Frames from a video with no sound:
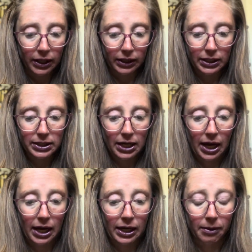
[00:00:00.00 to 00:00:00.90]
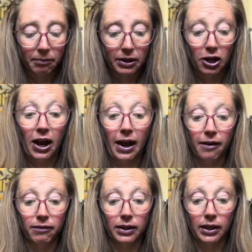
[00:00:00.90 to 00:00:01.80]
This time they're
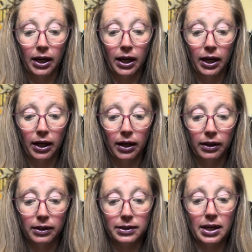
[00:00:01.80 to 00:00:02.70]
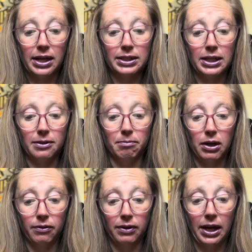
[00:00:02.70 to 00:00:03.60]
having this sign says
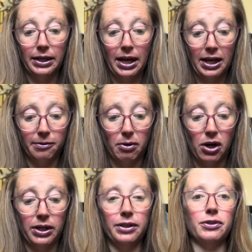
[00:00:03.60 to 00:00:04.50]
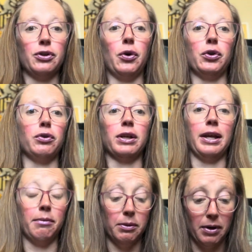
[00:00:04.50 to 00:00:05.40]
butterfly dance party, so you could
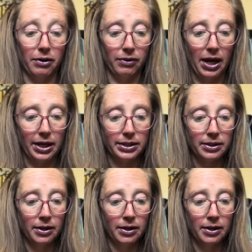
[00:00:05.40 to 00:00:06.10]
label the butterflies.